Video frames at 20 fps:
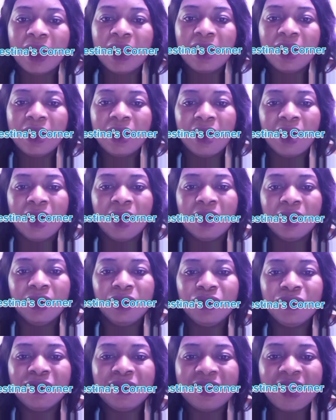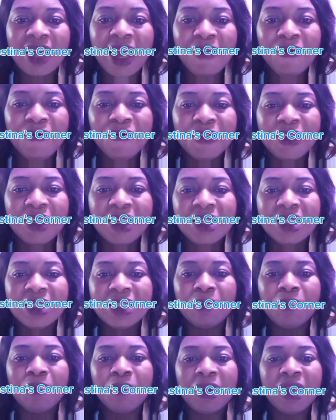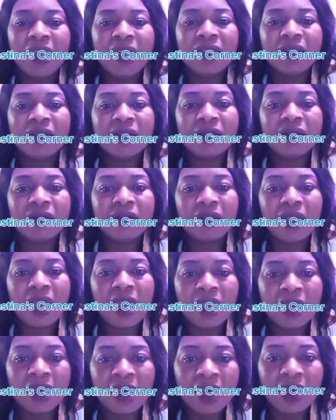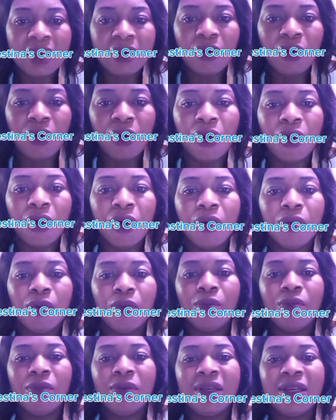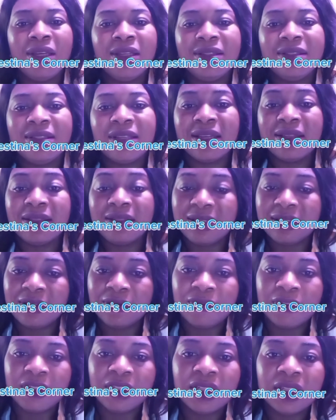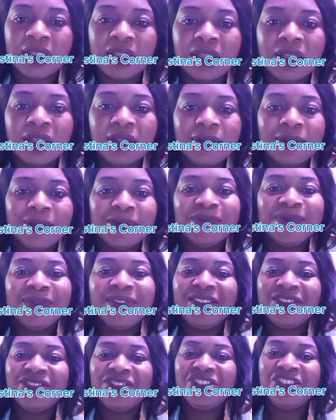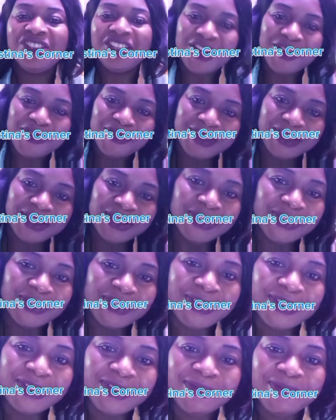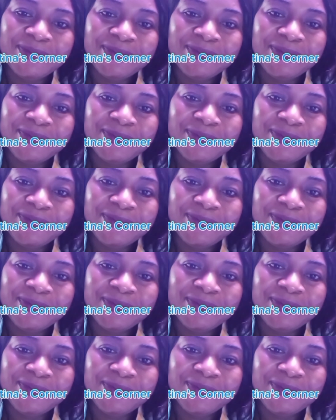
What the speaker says: You start feeling the pains again or intensively? Please share with us.